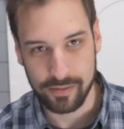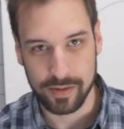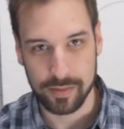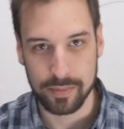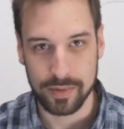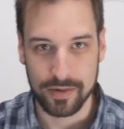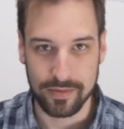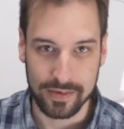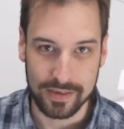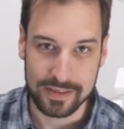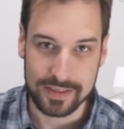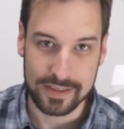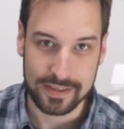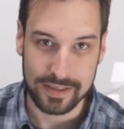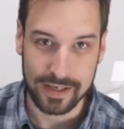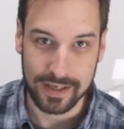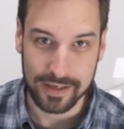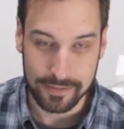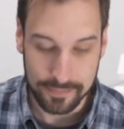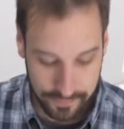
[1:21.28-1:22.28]
with the previous
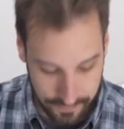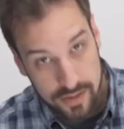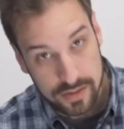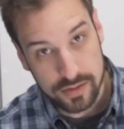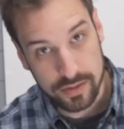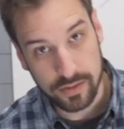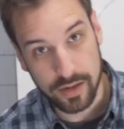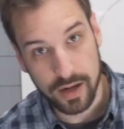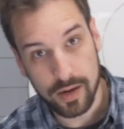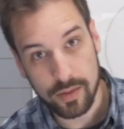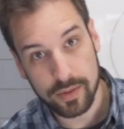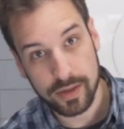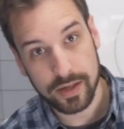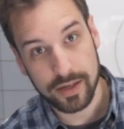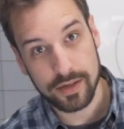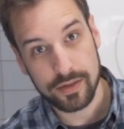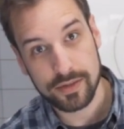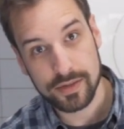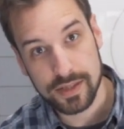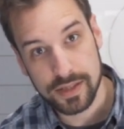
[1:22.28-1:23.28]
design. So now we're going
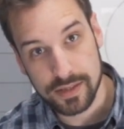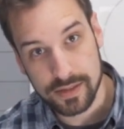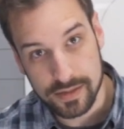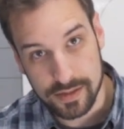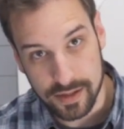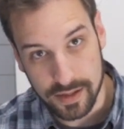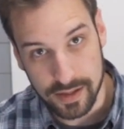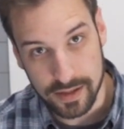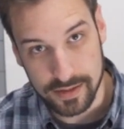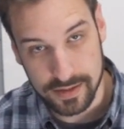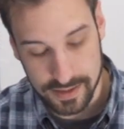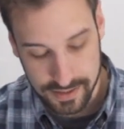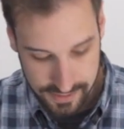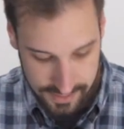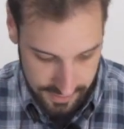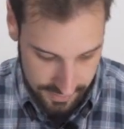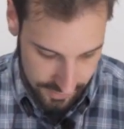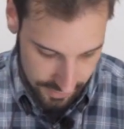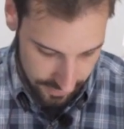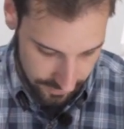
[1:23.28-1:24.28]
to use this
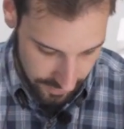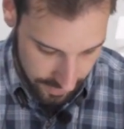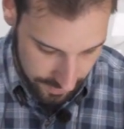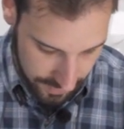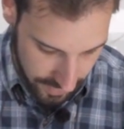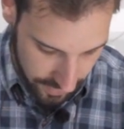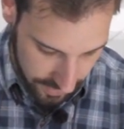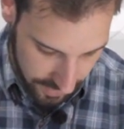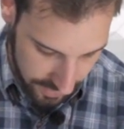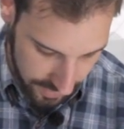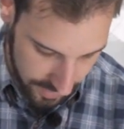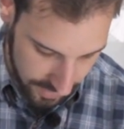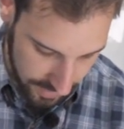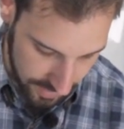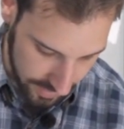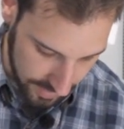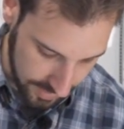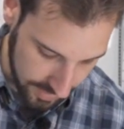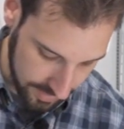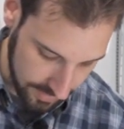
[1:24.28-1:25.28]
DC servo motor,
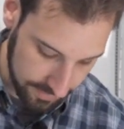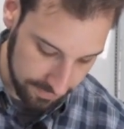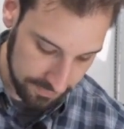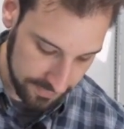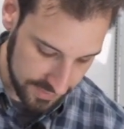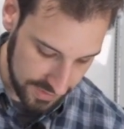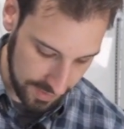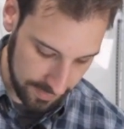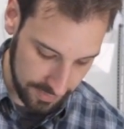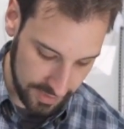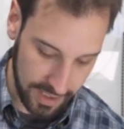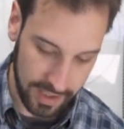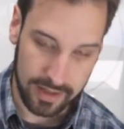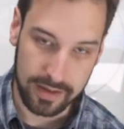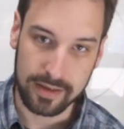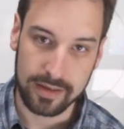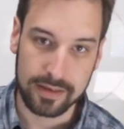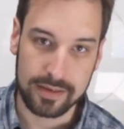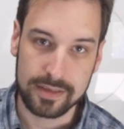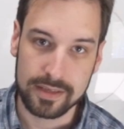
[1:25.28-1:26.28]
the same kind
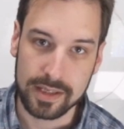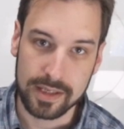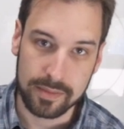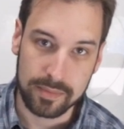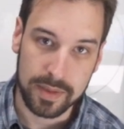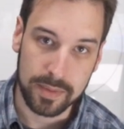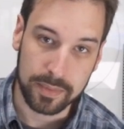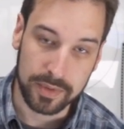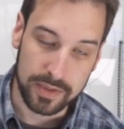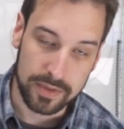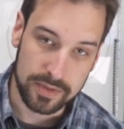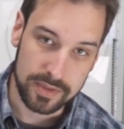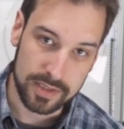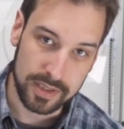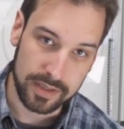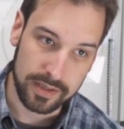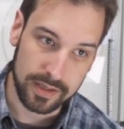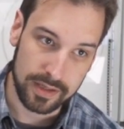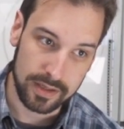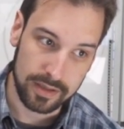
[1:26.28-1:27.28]
that people use
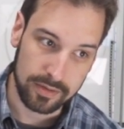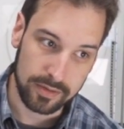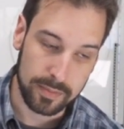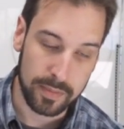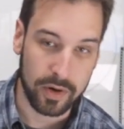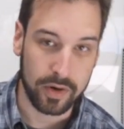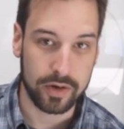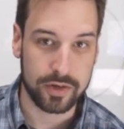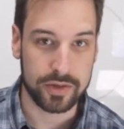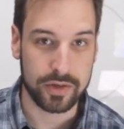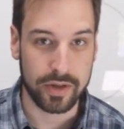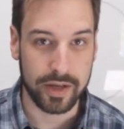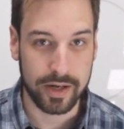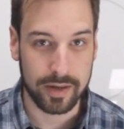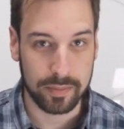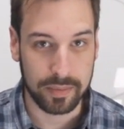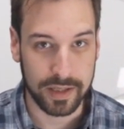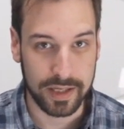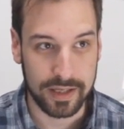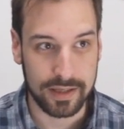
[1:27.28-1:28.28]
on their remote control
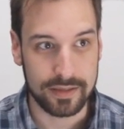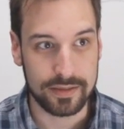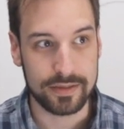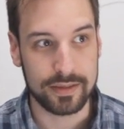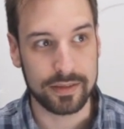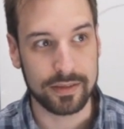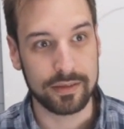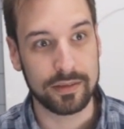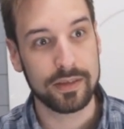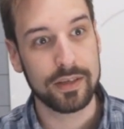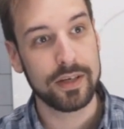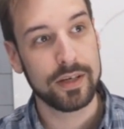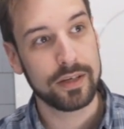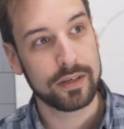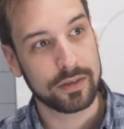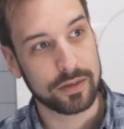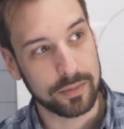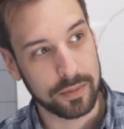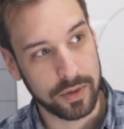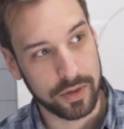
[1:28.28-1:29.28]
airplanes and
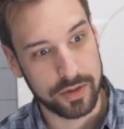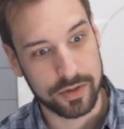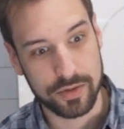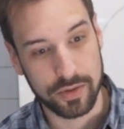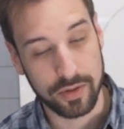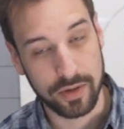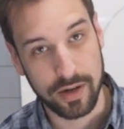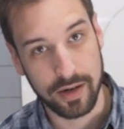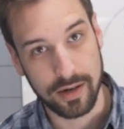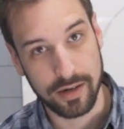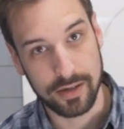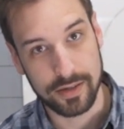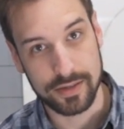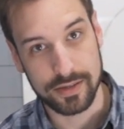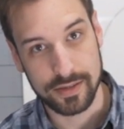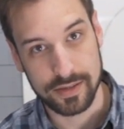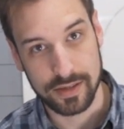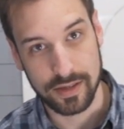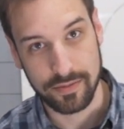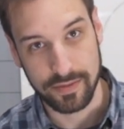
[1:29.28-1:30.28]
remote control cars
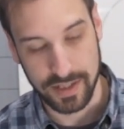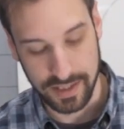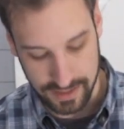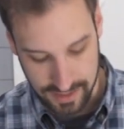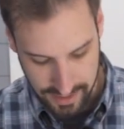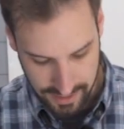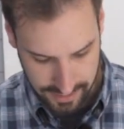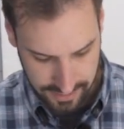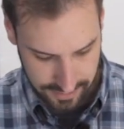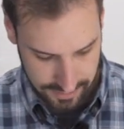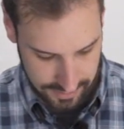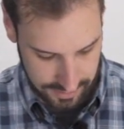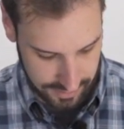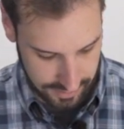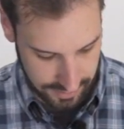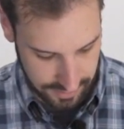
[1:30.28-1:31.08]
and stuff like that. It's